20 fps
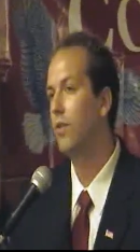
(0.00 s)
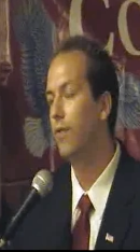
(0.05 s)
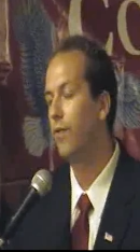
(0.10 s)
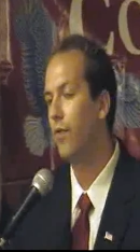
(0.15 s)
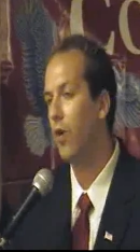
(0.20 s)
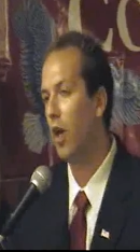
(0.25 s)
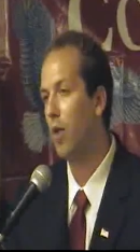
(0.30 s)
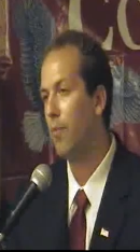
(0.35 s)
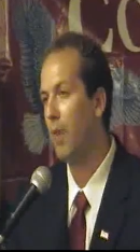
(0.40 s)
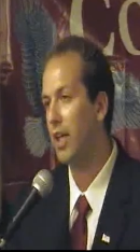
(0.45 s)
It's
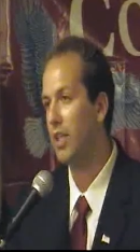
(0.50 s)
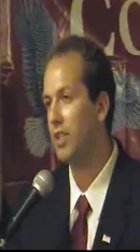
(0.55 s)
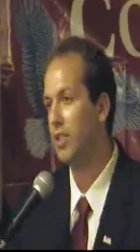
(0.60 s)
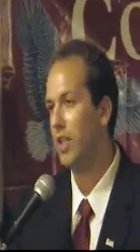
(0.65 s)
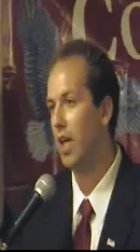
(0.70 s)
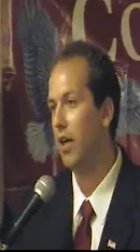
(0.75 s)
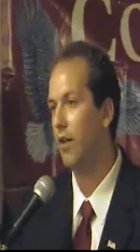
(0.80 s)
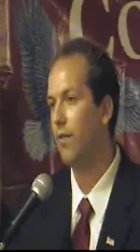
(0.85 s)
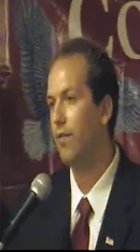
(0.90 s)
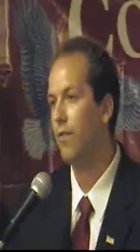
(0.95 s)
in front of
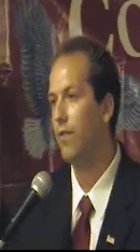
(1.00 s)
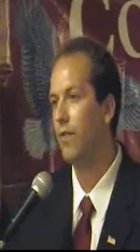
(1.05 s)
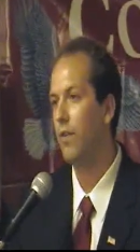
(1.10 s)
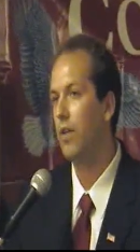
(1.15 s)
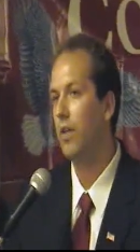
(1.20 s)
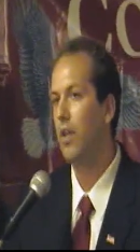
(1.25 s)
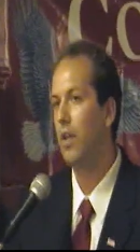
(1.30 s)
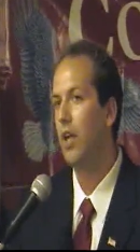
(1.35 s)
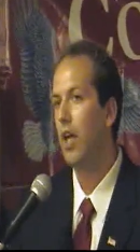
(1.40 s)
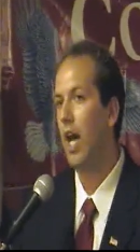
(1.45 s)
myself
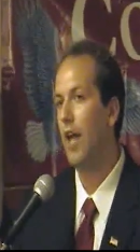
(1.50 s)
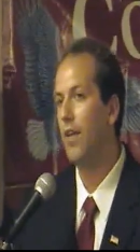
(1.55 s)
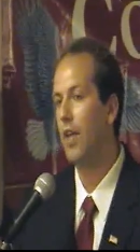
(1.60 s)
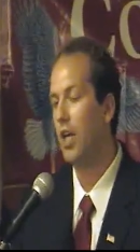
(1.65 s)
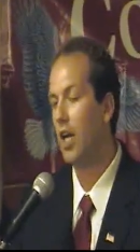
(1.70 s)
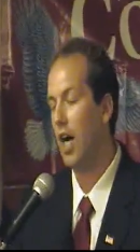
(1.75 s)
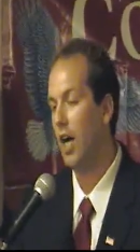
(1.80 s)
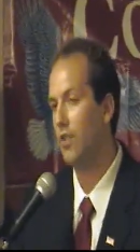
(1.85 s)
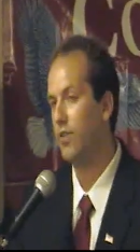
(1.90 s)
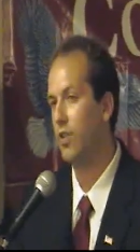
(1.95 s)
and
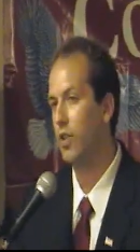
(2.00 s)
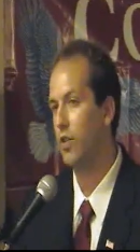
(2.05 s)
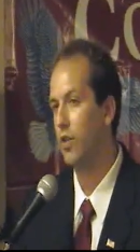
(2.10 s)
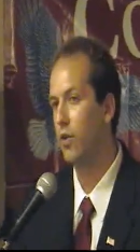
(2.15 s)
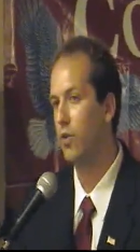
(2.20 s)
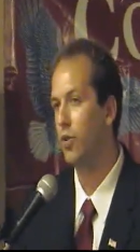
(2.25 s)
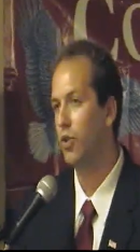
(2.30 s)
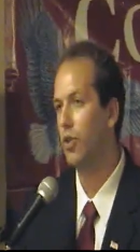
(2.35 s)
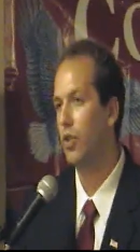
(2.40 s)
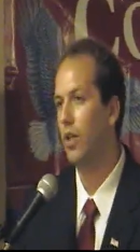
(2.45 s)
the
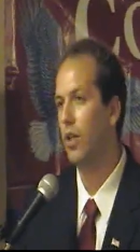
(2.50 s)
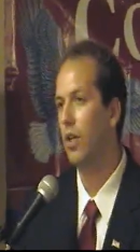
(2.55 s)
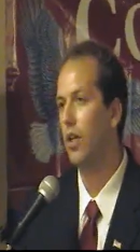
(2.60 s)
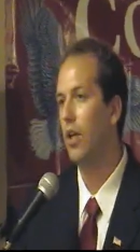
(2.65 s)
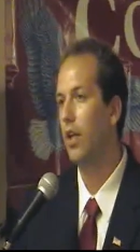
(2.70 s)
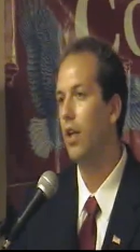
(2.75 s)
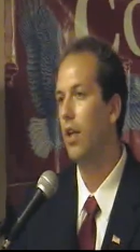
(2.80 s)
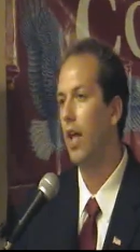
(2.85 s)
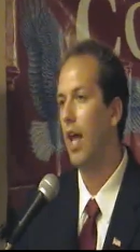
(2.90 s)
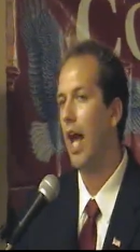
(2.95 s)

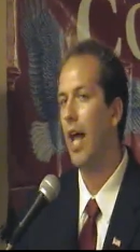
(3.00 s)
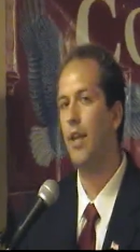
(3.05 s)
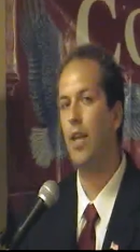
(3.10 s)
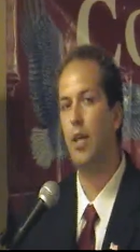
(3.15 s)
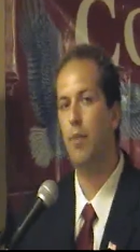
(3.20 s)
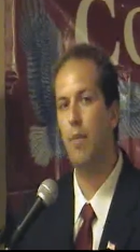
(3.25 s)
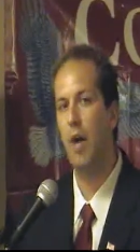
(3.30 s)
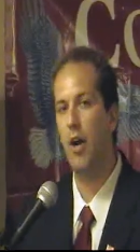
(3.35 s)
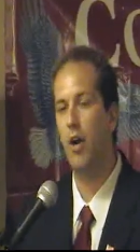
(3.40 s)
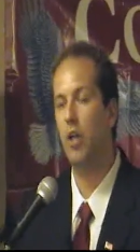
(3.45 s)
Constitution
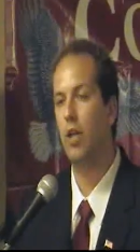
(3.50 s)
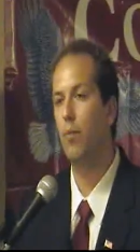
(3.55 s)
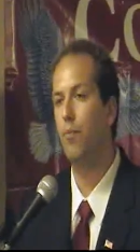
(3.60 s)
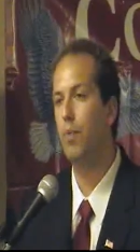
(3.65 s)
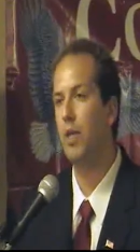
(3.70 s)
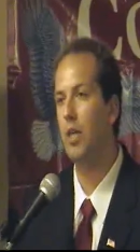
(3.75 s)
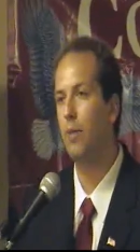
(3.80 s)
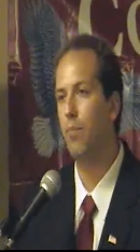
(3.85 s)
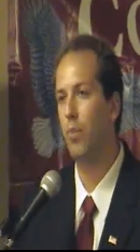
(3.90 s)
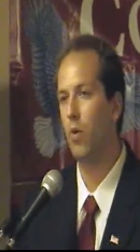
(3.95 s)
and the
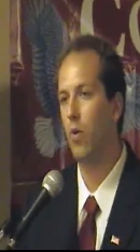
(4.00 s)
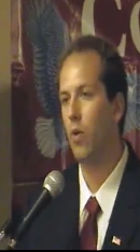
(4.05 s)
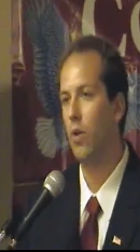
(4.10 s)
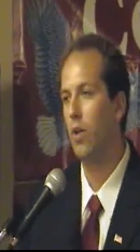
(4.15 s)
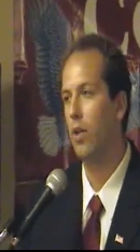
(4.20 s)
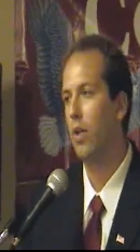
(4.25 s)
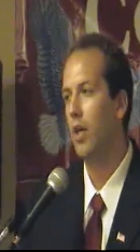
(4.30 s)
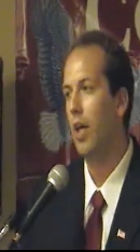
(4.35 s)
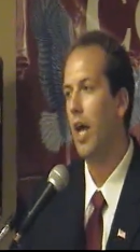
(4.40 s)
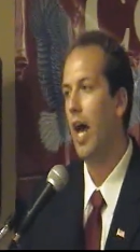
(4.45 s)
American people.
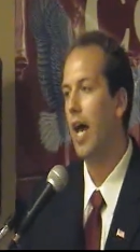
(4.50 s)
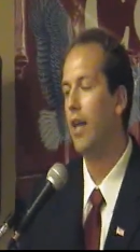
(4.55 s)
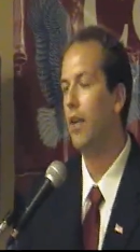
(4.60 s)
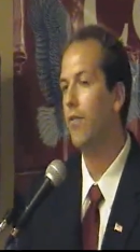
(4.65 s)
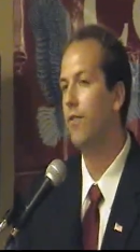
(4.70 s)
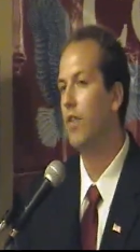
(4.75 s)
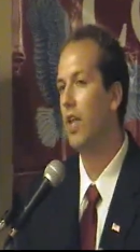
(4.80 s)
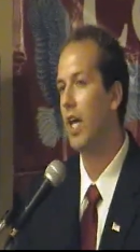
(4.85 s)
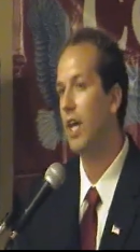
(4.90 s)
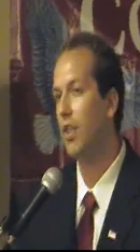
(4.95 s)

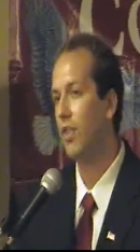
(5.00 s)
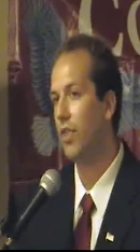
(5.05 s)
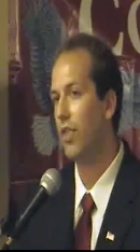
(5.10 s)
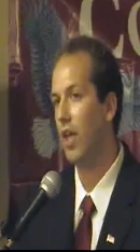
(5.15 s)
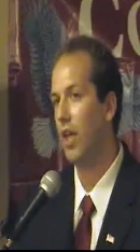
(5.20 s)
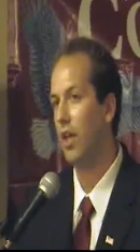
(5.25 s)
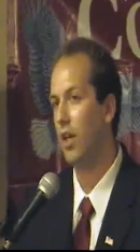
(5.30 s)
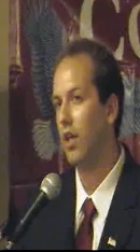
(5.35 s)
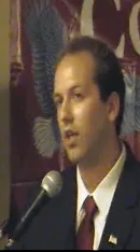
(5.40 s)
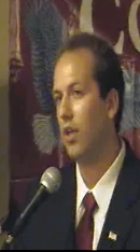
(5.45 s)
And if they
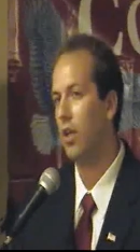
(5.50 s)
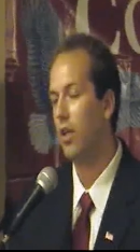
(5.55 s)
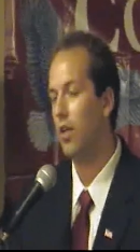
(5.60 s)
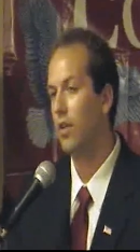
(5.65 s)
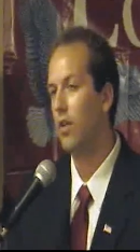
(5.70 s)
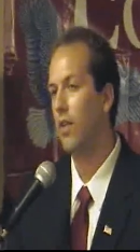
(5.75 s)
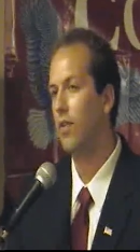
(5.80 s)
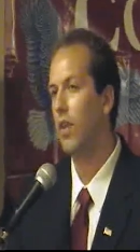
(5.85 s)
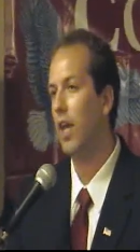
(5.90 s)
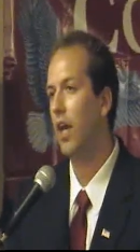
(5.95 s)
think
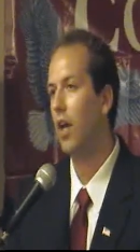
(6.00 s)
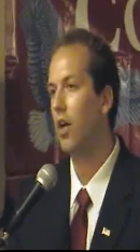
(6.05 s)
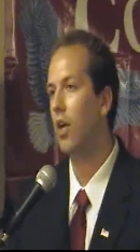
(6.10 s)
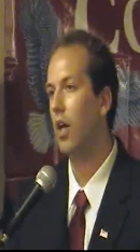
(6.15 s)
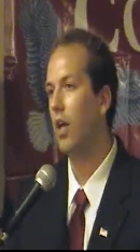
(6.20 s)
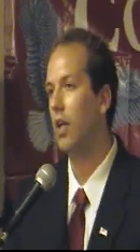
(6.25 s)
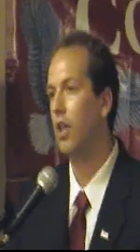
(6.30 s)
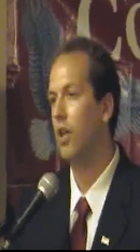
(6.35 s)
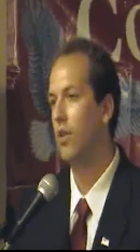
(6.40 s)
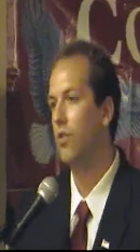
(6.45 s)
that they are
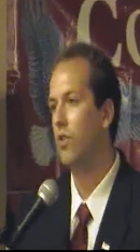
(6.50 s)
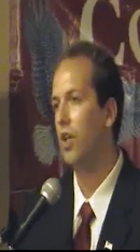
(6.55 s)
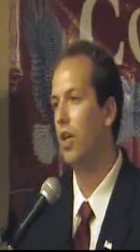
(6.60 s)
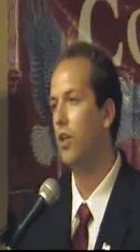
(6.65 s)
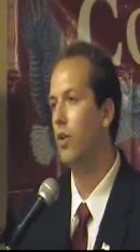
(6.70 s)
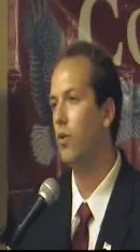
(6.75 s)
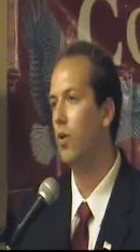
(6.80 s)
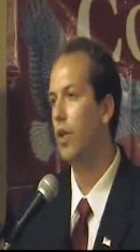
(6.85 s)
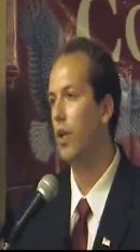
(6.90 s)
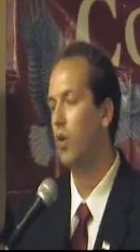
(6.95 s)
going to
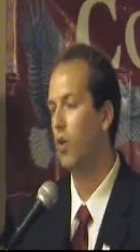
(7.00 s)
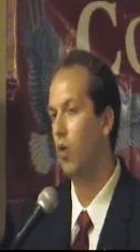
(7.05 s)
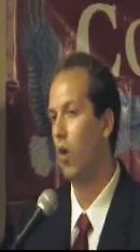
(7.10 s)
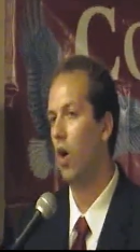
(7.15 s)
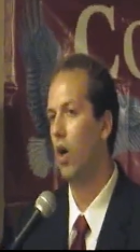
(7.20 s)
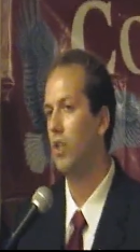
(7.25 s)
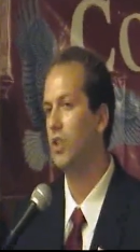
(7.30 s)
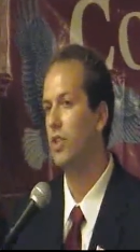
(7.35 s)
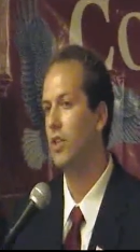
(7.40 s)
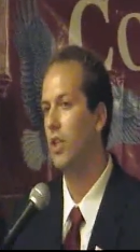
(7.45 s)
continually
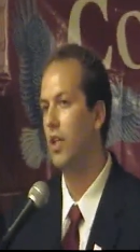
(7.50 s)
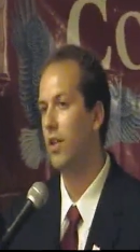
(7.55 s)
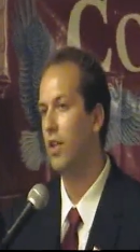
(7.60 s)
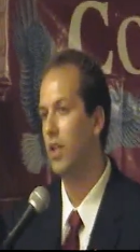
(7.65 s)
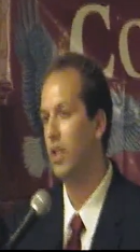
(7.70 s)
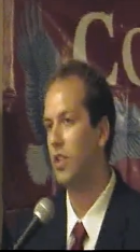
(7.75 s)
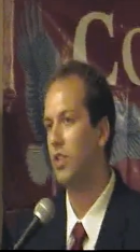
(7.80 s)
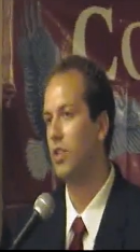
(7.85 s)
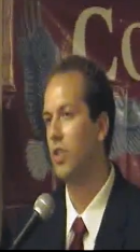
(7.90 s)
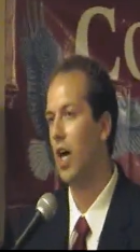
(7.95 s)
cross
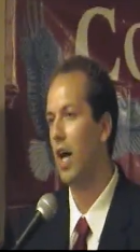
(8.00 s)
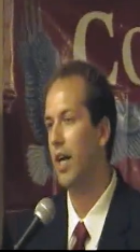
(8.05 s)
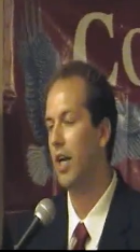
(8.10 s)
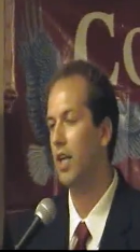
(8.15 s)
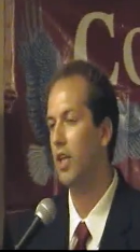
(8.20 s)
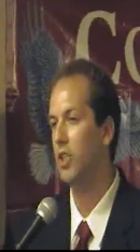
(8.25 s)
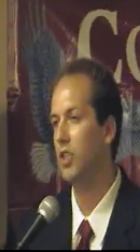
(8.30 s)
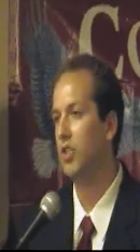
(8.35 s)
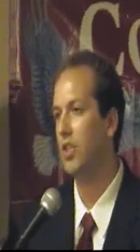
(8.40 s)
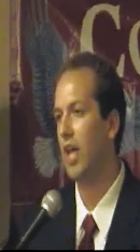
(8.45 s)
this
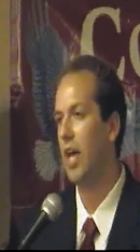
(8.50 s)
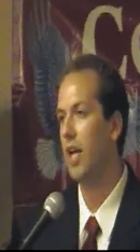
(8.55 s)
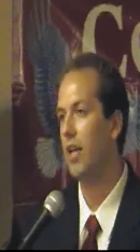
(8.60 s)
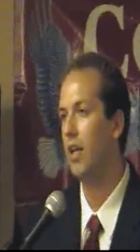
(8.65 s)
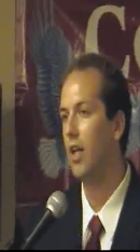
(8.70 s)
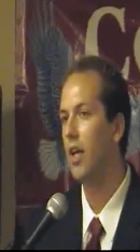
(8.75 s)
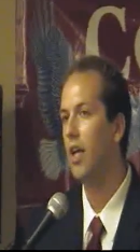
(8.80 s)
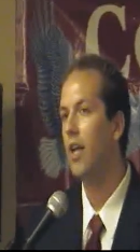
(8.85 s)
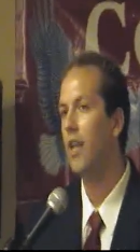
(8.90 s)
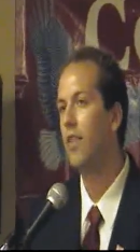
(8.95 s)
line in the
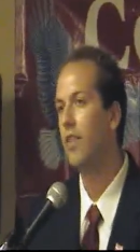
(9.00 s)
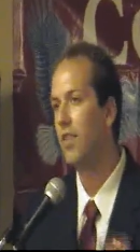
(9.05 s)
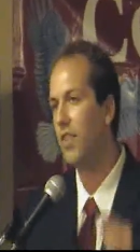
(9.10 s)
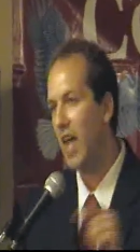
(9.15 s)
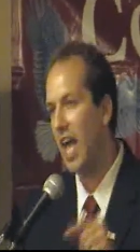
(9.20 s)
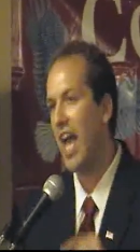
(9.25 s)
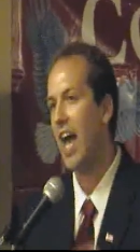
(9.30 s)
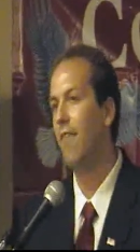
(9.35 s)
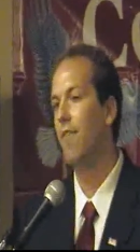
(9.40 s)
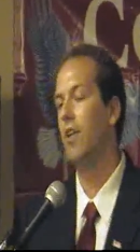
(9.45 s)
sand,
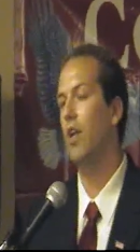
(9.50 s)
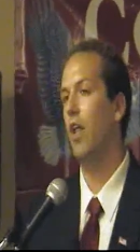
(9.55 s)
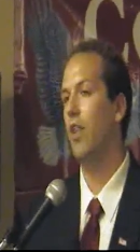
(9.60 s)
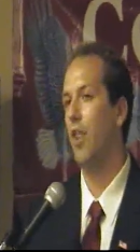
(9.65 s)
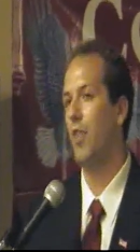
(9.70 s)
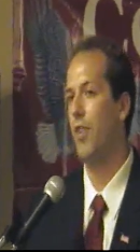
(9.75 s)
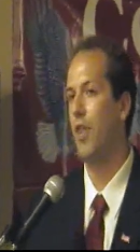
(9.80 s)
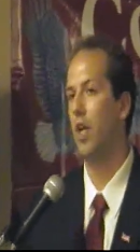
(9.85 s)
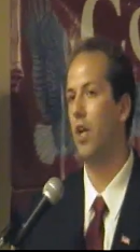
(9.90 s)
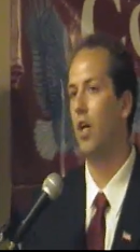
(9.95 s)
they have
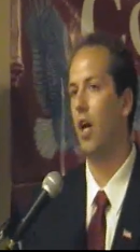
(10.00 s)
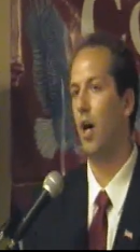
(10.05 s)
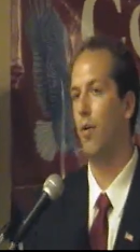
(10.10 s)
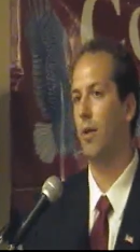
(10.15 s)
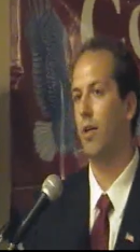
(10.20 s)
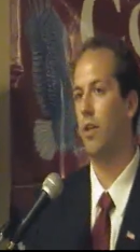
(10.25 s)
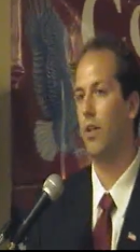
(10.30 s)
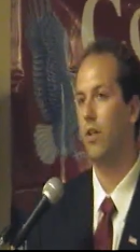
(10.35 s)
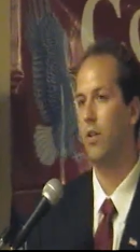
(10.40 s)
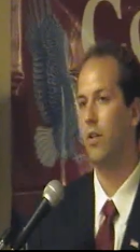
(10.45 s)
another thing
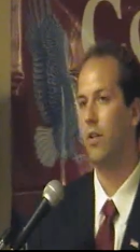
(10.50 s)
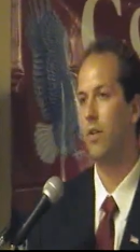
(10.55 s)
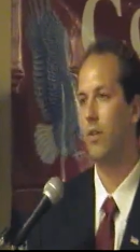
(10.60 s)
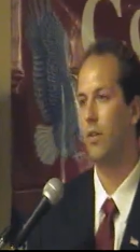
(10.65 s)
coming.